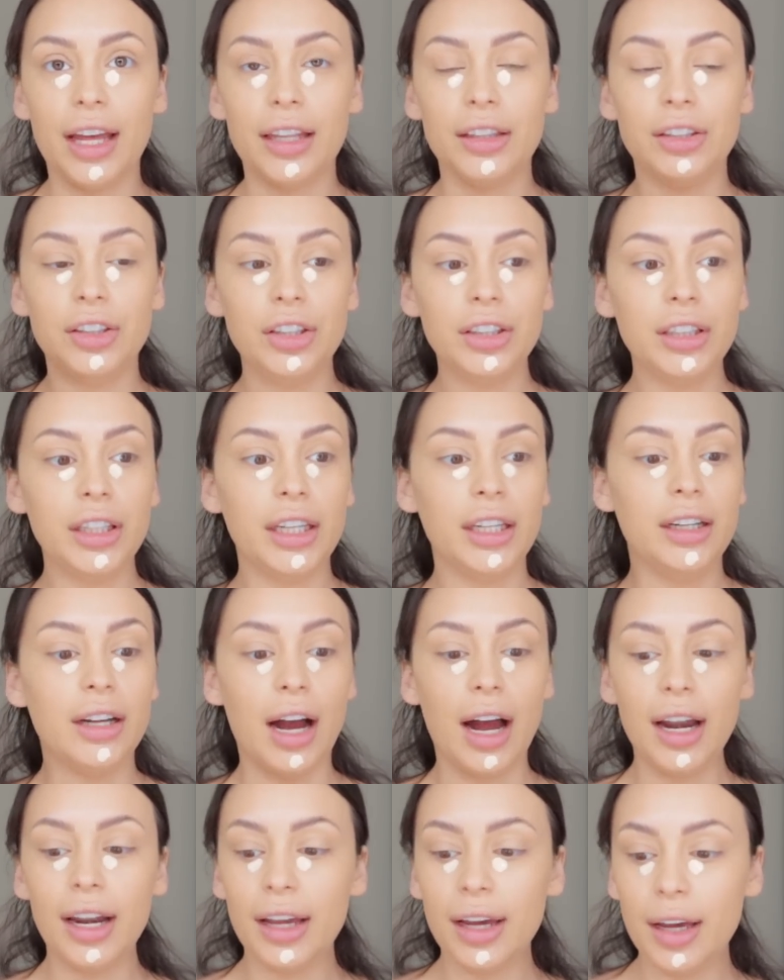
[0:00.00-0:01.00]
I literally
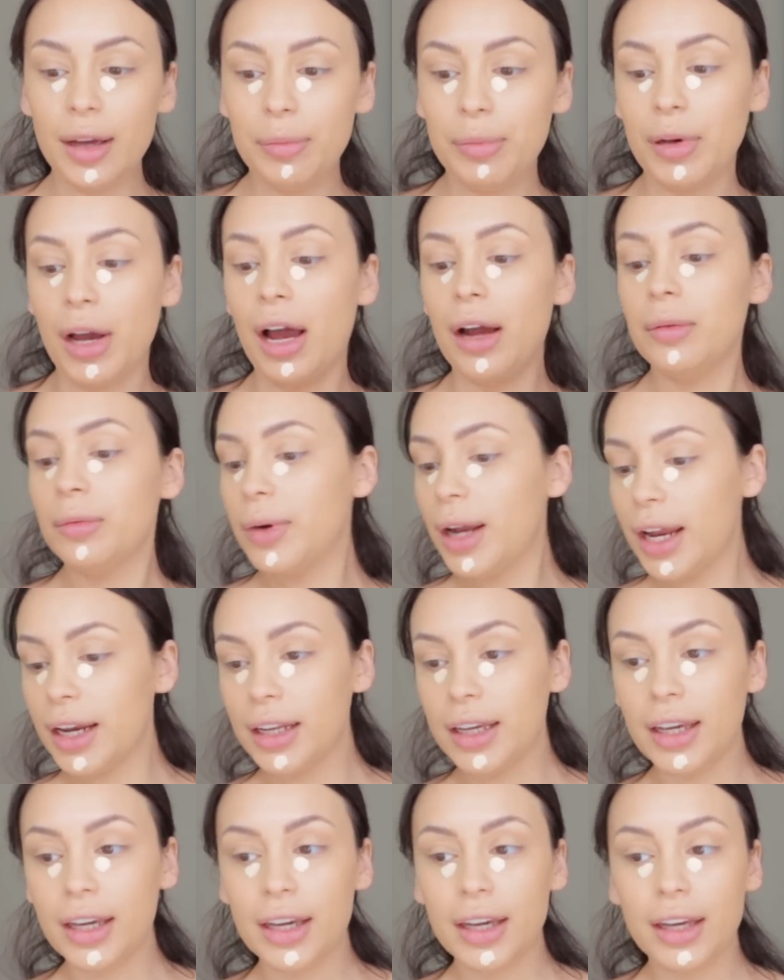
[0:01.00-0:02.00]
got up, got
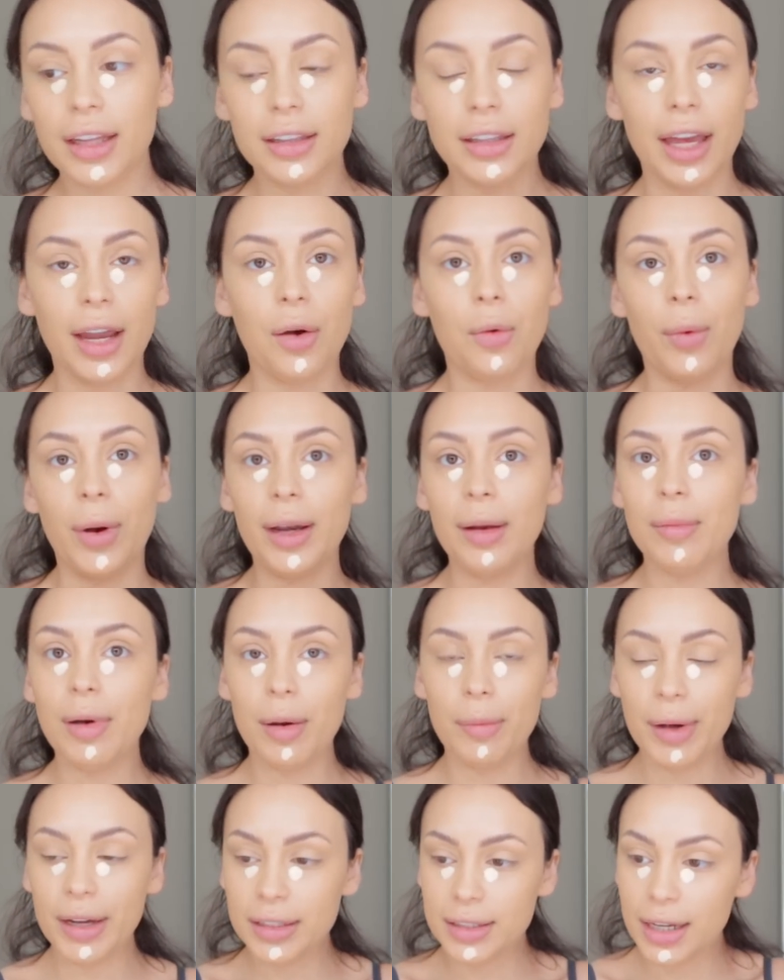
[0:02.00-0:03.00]
ready, like went
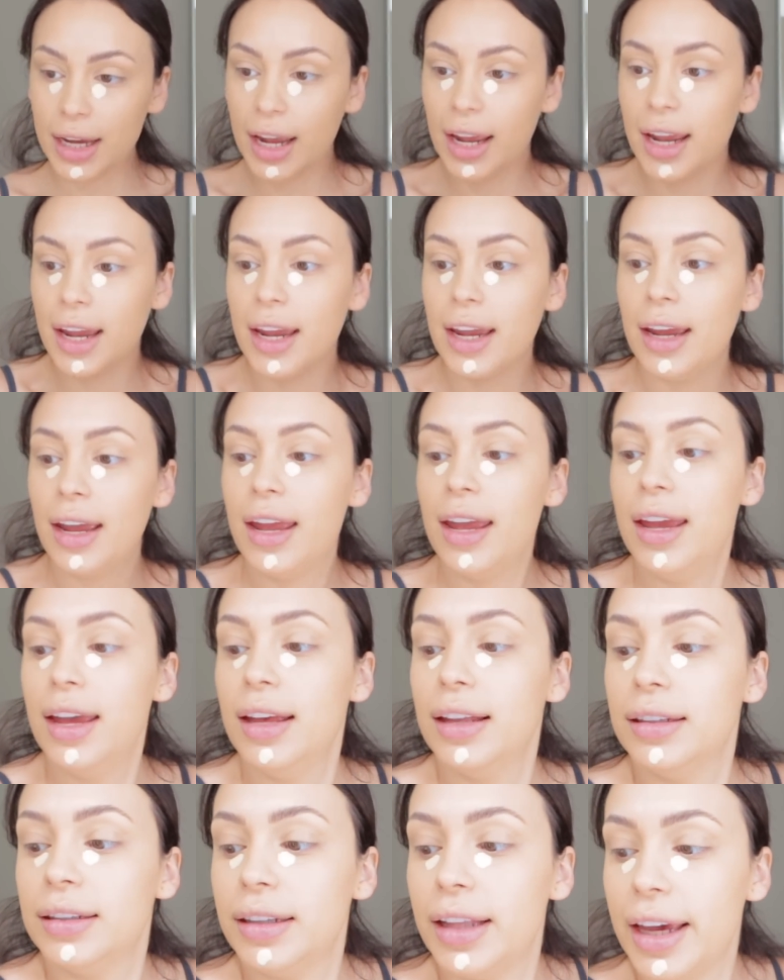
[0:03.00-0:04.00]
about my day,
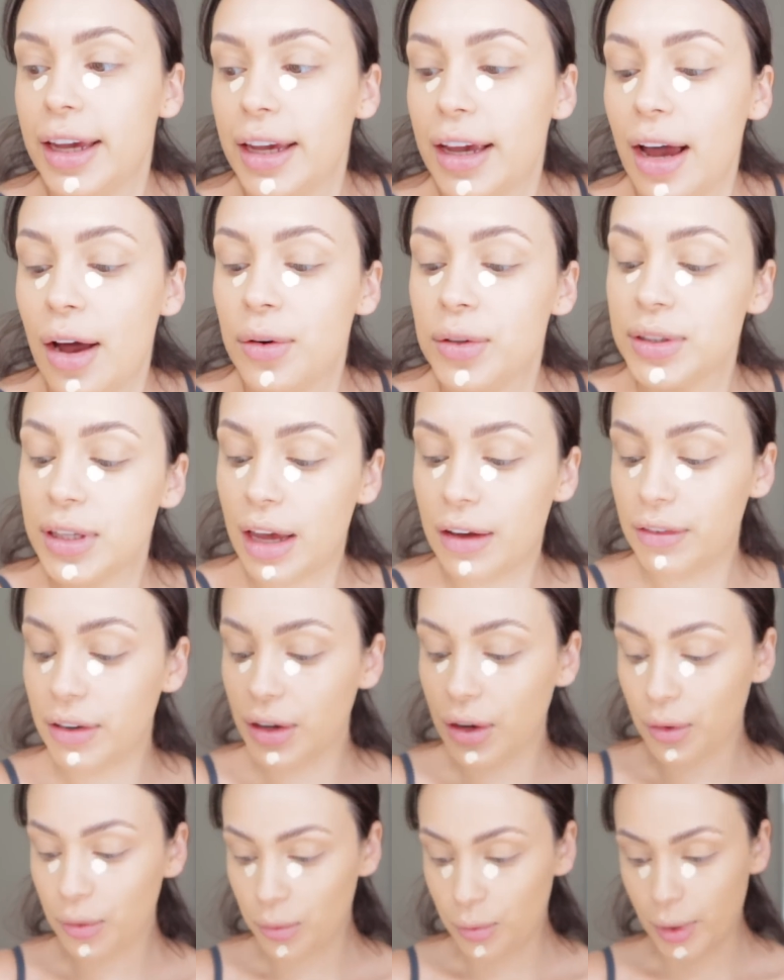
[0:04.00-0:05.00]
like I was
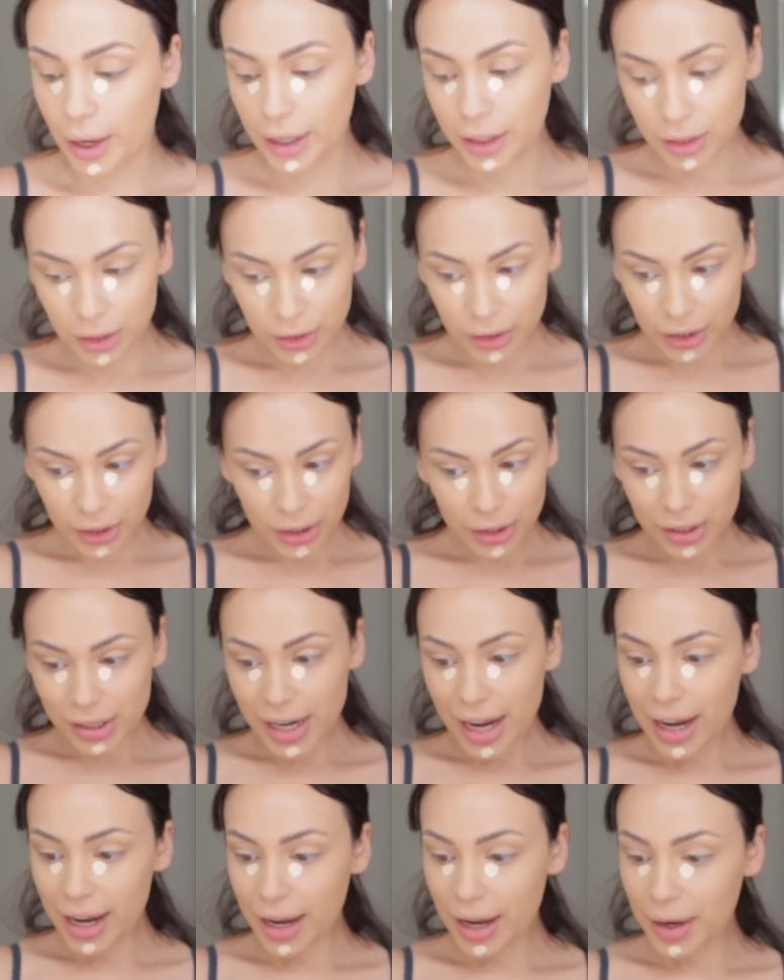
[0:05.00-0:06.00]
having a regular
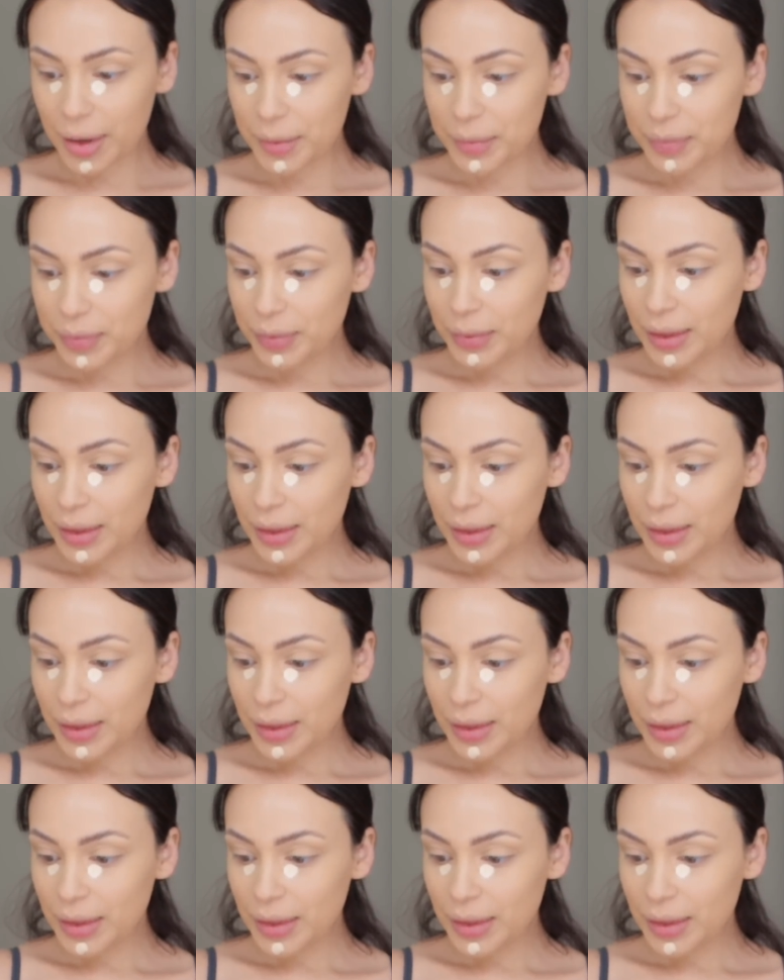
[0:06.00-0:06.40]
day.